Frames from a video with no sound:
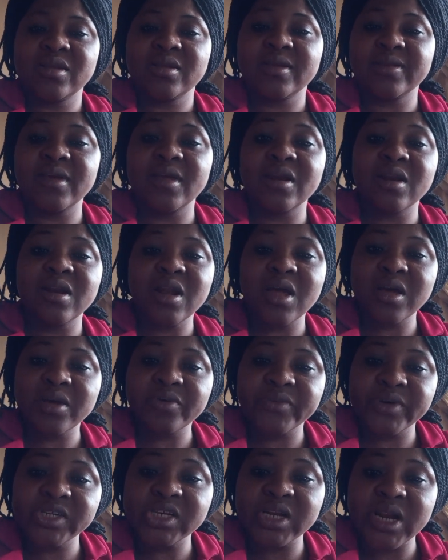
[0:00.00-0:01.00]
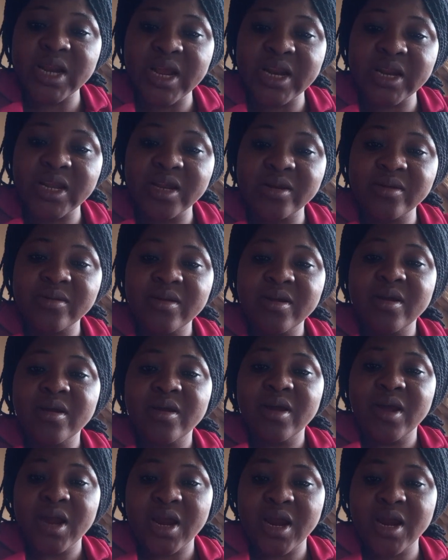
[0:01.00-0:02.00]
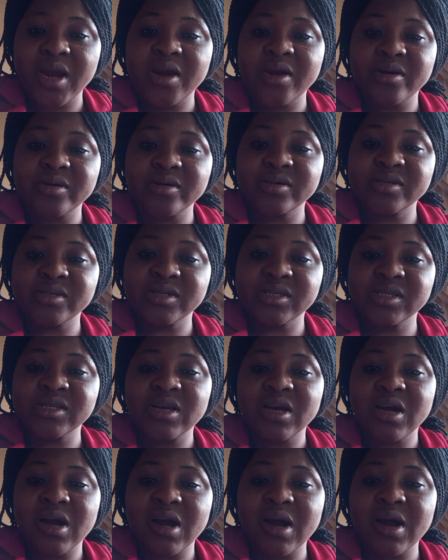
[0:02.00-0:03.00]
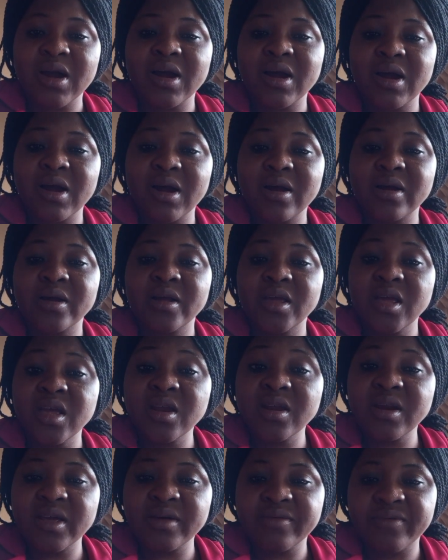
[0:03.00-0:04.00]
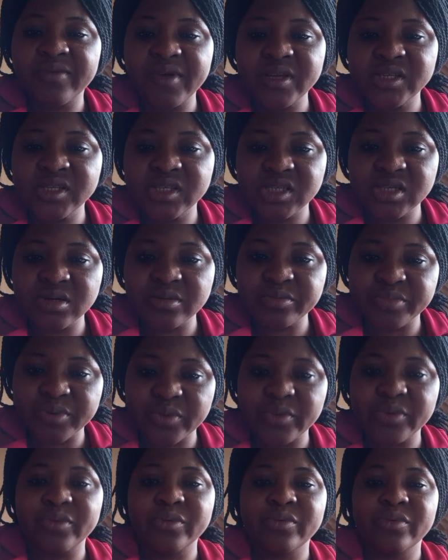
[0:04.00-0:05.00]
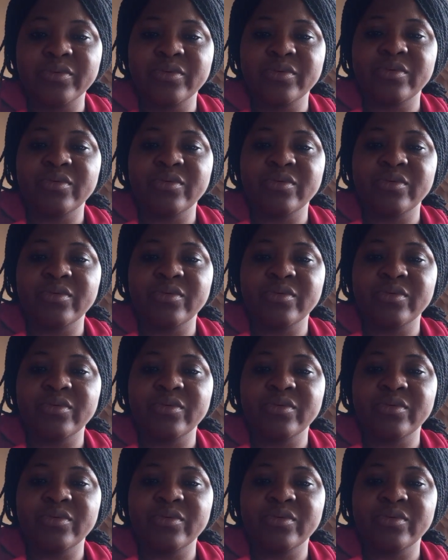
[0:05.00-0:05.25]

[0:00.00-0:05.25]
But in language learning, errors are inevitable.